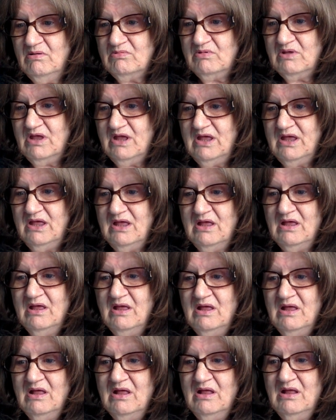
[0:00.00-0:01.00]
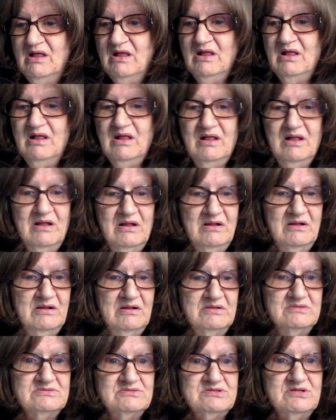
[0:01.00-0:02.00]
Okay.
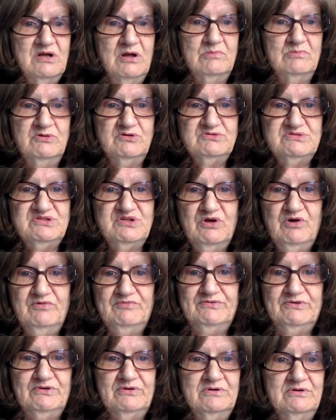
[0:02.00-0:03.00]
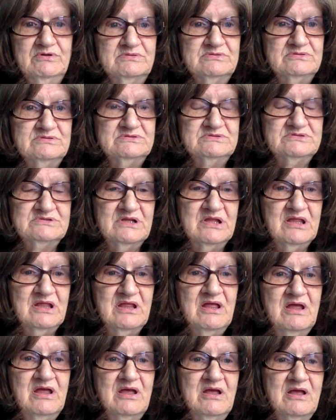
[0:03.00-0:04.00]
It's almost over.
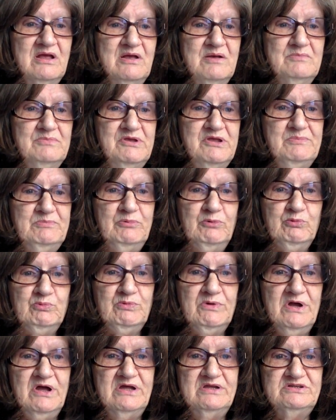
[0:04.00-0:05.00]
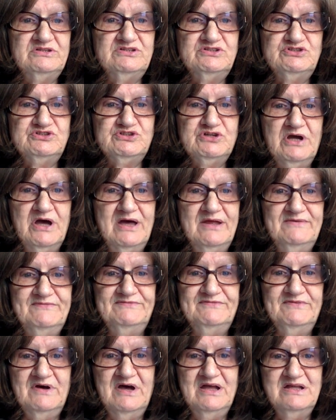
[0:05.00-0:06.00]
People run to try to
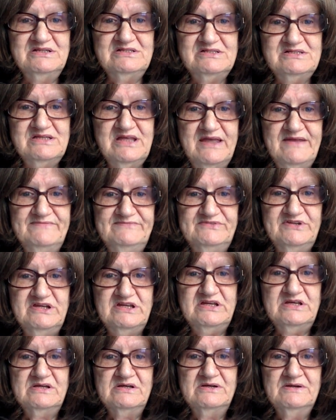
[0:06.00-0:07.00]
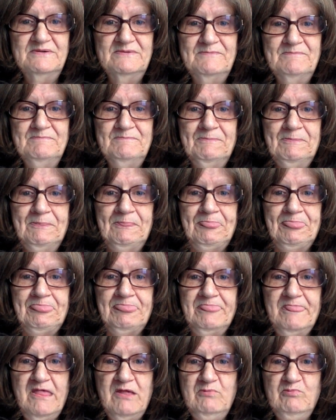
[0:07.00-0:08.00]
find safety.
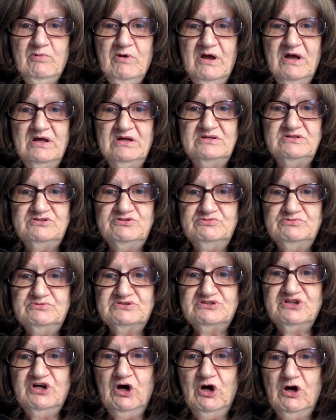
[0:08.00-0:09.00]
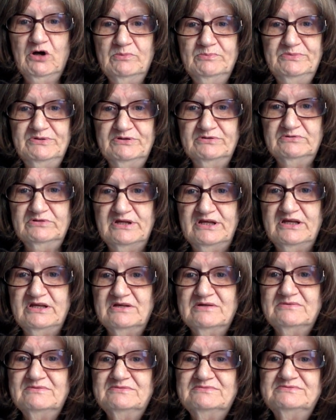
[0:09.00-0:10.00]
They run to a tall building.
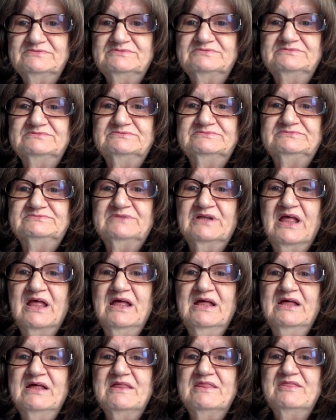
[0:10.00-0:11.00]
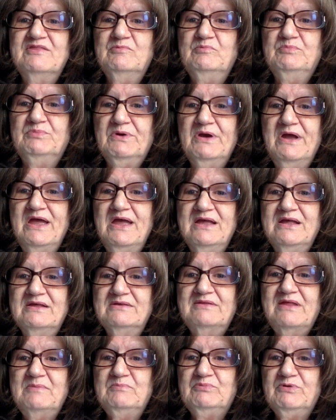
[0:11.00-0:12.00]
The
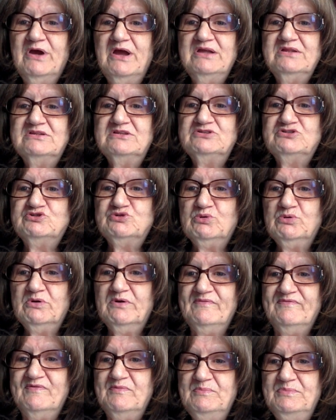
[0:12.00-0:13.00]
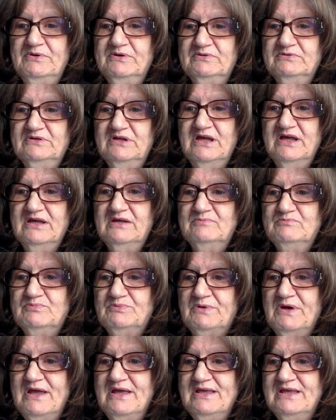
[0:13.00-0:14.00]
break, they break the door of the building and
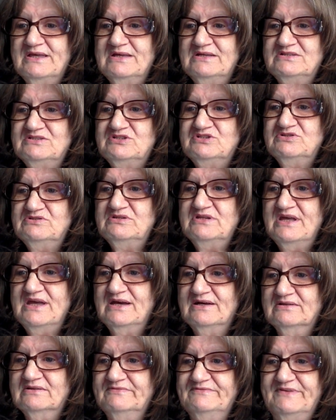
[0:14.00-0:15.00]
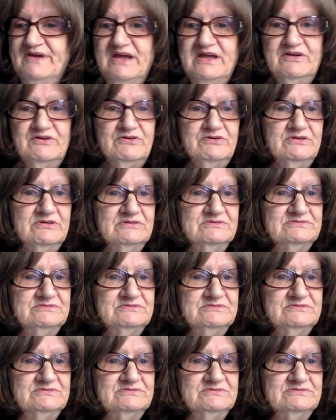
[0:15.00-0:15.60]
break into the elevator.